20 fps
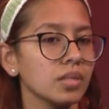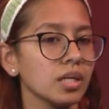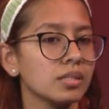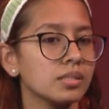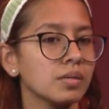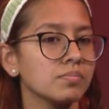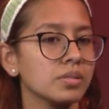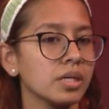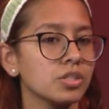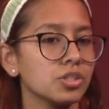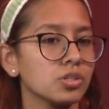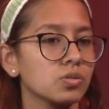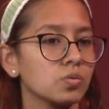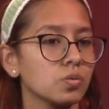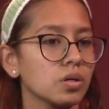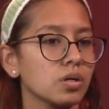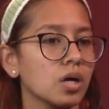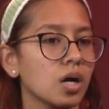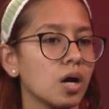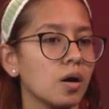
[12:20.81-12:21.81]
temptations
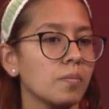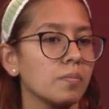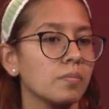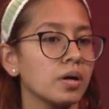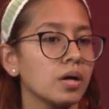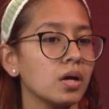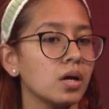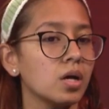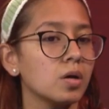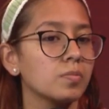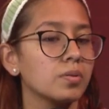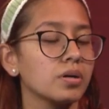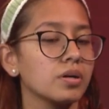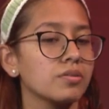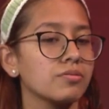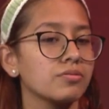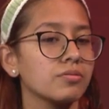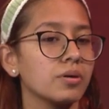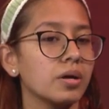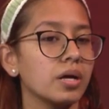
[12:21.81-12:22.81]
will come. But
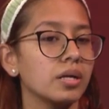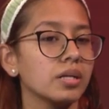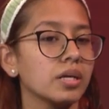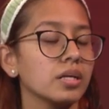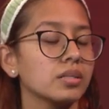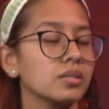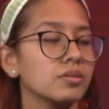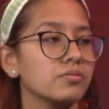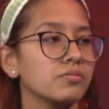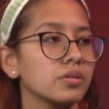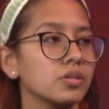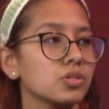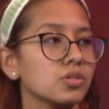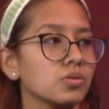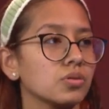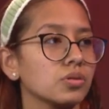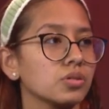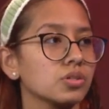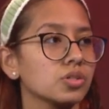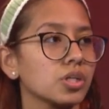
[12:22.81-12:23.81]
if any
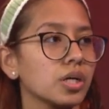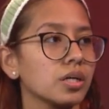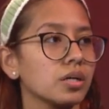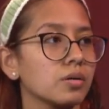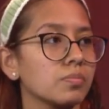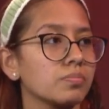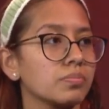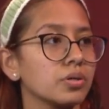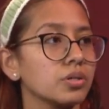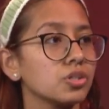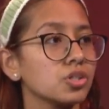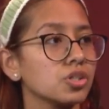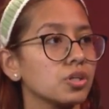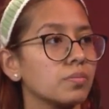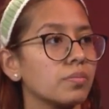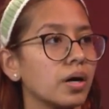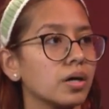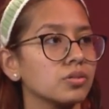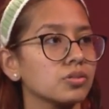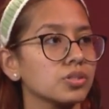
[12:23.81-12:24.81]
individual is trying to push your
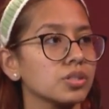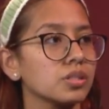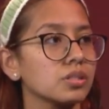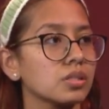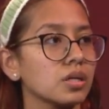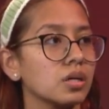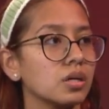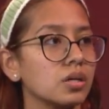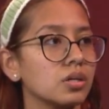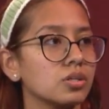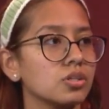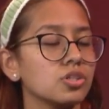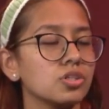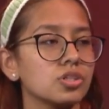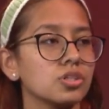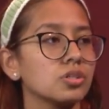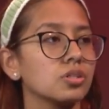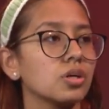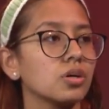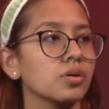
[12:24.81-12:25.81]
boundaries, you
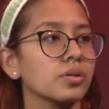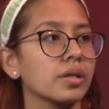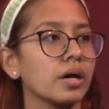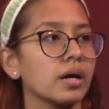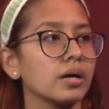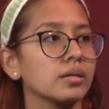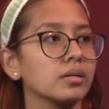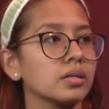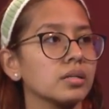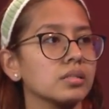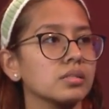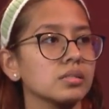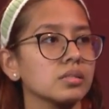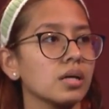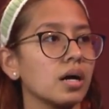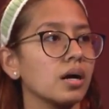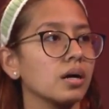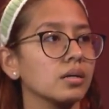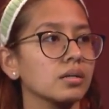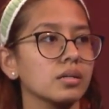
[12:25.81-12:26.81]
should know that it's
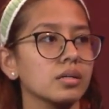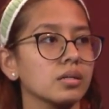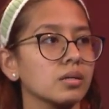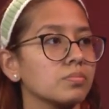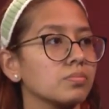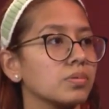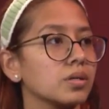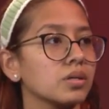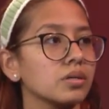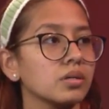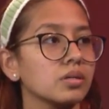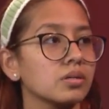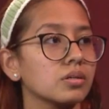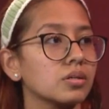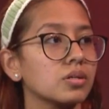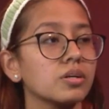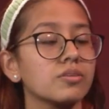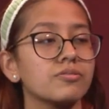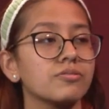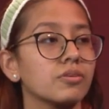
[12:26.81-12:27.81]
not going to be
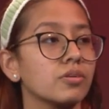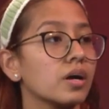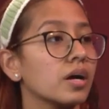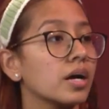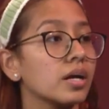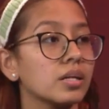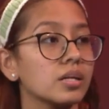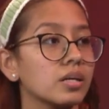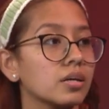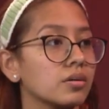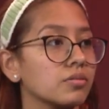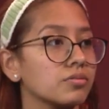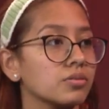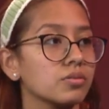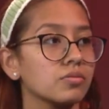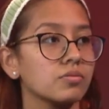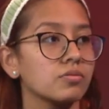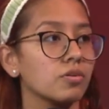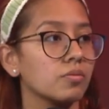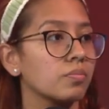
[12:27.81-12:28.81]
good for any of you,
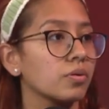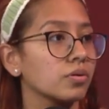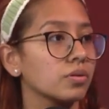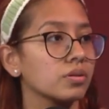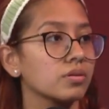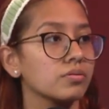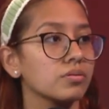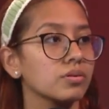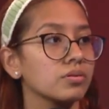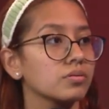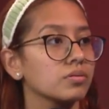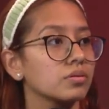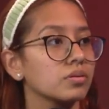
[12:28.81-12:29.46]
for both of you. No,